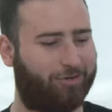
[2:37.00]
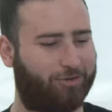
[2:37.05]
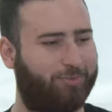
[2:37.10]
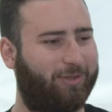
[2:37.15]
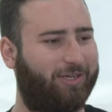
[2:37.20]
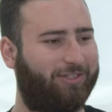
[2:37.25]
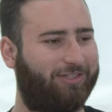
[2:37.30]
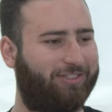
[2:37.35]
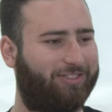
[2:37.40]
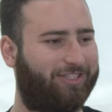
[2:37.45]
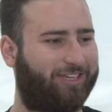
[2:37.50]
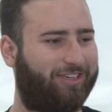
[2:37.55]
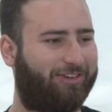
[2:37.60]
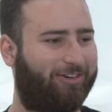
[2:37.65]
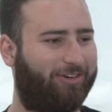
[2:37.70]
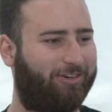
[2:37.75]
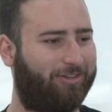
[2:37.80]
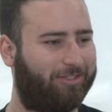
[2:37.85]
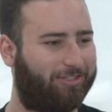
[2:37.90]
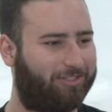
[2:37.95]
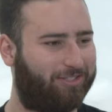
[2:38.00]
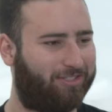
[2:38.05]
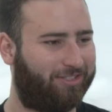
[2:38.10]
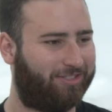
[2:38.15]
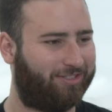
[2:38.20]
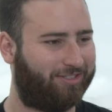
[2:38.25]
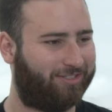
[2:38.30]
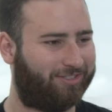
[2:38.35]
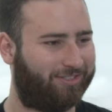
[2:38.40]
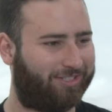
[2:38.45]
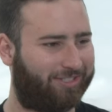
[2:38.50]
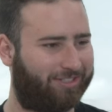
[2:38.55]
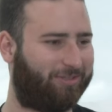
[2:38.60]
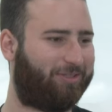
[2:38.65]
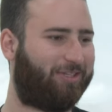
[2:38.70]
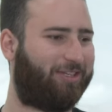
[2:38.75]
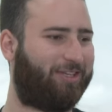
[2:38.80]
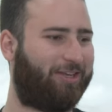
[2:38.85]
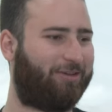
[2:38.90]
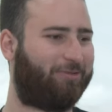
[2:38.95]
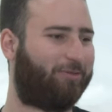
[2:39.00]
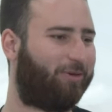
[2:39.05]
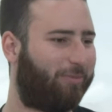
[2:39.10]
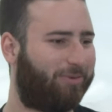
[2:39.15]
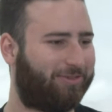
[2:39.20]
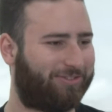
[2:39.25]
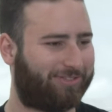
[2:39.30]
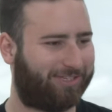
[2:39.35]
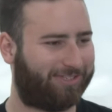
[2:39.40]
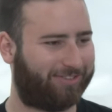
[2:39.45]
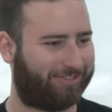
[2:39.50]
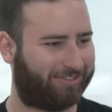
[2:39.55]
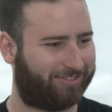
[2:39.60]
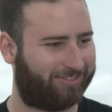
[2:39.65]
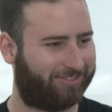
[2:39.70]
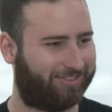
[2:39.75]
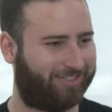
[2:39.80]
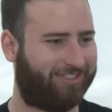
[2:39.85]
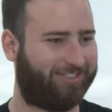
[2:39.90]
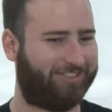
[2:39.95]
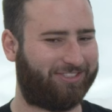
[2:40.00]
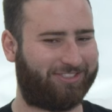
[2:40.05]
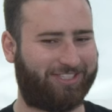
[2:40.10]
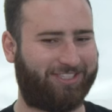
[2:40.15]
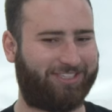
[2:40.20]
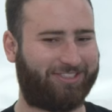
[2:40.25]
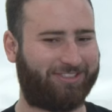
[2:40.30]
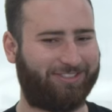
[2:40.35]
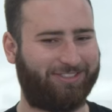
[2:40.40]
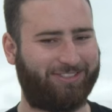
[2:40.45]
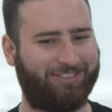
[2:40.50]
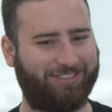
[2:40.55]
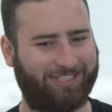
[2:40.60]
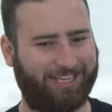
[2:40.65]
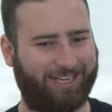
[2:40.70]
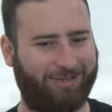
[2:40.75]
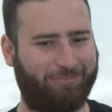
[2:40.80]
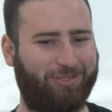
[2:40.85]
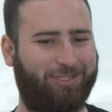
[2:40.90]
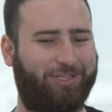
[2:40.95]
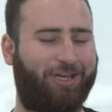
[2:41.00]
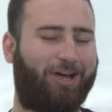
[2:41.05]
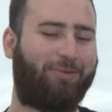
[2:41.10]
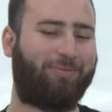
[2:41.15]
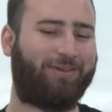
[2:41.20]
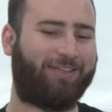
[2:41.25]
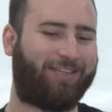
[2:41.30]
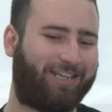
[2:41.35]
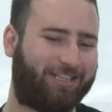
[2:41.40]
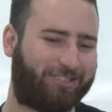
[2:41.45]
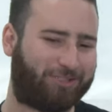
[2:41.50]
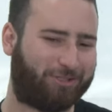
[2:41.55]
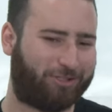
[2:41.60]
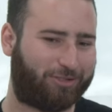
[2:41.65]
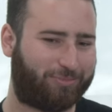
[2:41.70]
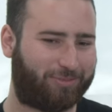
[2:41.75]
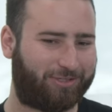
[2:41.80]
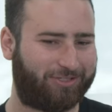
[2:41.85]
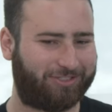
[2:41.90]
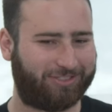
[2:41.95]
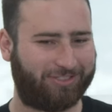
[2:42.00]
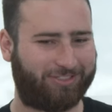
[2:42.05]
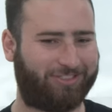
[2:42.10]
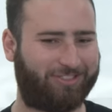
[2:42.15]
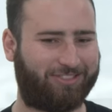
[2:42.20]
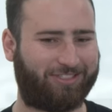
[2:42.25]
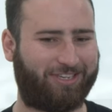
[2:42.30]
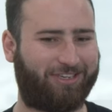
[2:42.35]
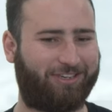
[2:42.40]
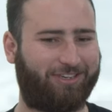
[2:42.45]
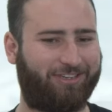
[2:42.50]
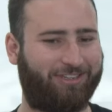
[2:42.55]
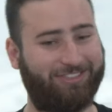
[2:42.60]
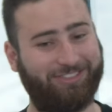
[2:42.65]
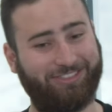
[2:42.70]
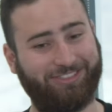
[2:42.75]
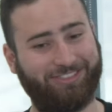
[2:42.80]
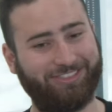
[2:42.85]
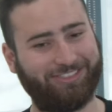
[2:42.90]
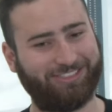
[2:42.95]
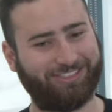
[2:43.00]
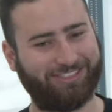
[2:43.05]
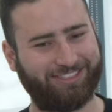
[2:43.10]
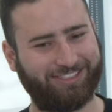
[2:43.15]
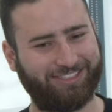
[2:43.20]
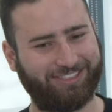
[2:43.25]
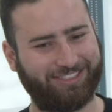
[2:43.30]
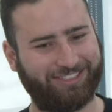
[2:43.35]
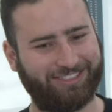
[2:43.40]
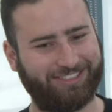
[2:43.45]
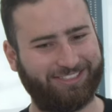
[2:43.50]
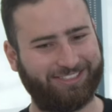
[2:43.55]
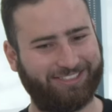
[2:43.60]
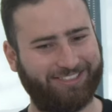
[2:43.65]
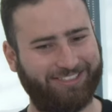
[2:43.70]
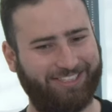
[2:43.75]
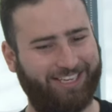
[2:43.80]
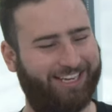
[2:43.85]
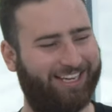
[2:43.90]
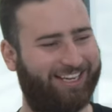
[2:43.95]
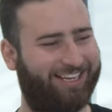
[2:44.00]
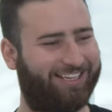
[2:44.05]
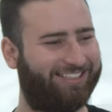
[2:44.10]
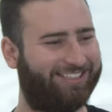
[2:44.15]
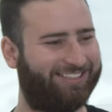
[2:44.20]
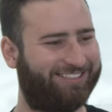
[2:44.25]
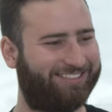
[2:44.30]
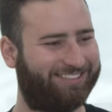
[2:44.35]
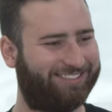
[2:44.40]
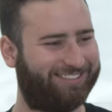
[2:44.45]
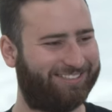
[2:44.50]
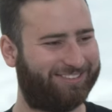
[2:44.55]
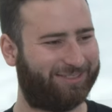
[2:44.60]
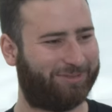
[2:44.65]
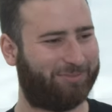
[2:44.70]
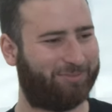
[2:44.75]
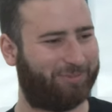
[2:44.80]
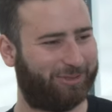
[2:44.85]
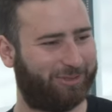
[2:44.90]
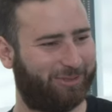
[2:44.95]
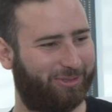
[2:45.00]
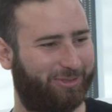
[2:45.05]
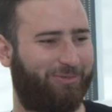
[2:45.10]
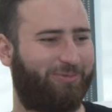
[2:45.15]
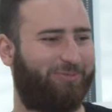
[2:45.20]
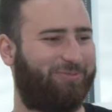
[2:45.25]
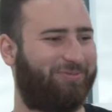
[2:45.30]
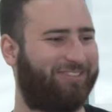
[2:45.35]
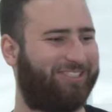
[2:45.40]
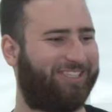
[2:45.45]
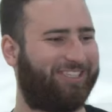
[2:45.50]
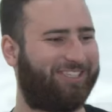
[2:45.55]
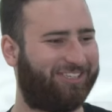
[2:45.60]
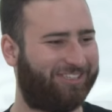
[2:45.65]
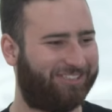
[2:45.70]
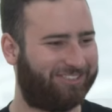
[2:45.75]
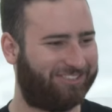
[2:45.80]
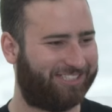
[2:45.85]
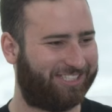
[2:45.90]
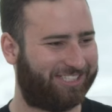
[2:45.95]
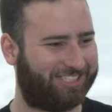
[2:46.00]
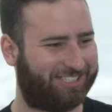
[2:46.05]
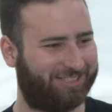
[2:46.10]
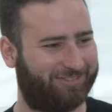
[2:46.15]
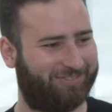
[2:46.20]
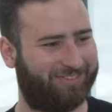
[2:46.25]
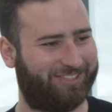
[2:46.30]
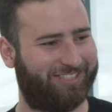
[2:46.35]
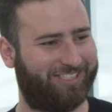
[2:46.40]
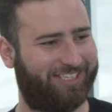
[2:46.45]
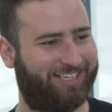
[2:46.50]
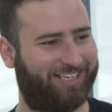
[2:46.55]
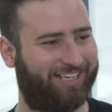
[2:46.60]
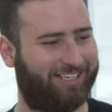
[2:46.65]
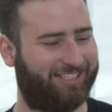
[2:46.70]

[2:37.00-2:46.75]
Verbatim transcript: Is about the psychology. That's what like, it represents. Not just like this guy becoming an actual other person. It's just psychology. Yeah, Boom. Psychology lesson of Whether the day.